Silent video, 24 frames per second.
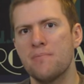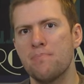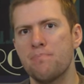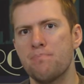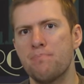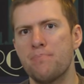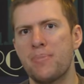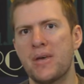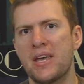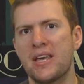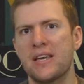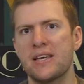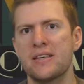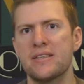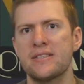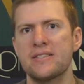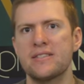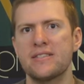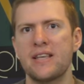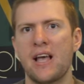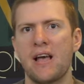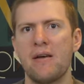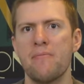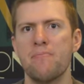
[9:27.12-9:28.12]
big
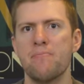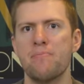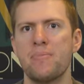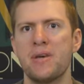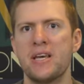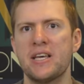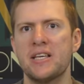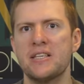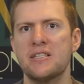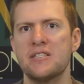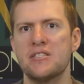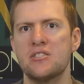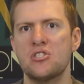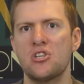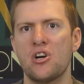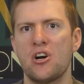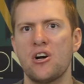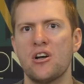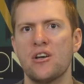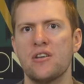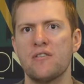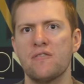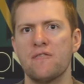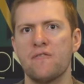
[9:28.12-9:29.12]
set piece
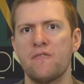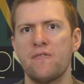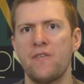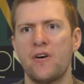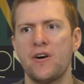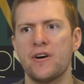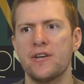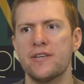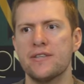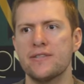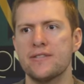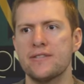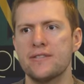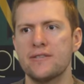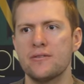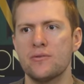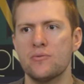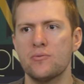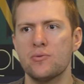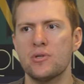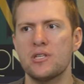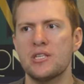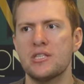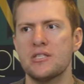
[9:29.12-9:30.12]
giant fights,
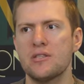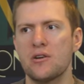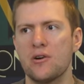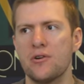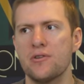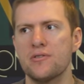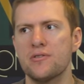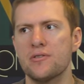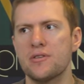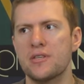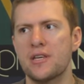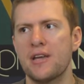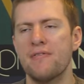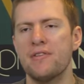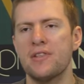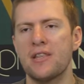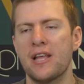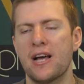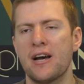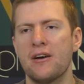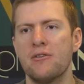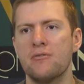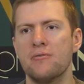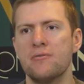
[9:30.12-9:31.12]
which is odd given
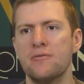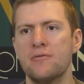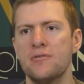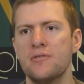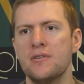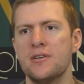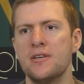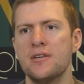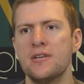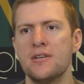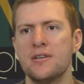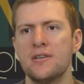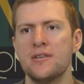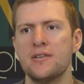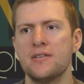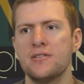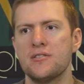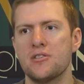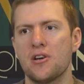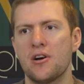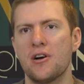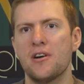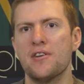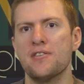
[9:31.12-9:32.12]
how
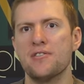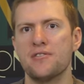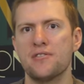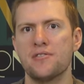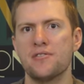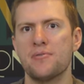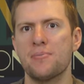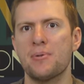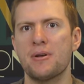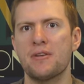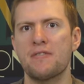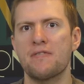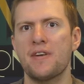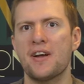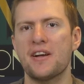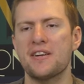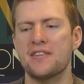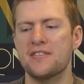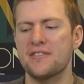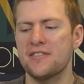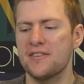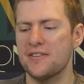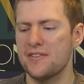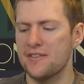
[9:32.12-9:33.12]
giants are a big
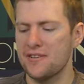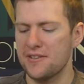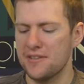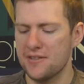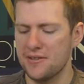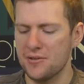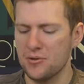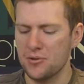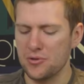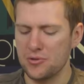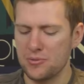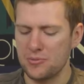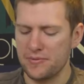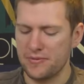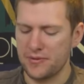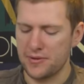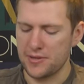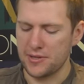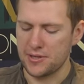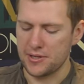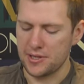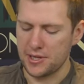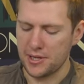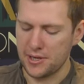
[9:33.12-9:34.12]
factor in Norse
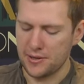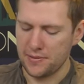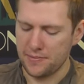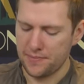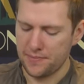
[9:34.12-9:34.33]
mythology.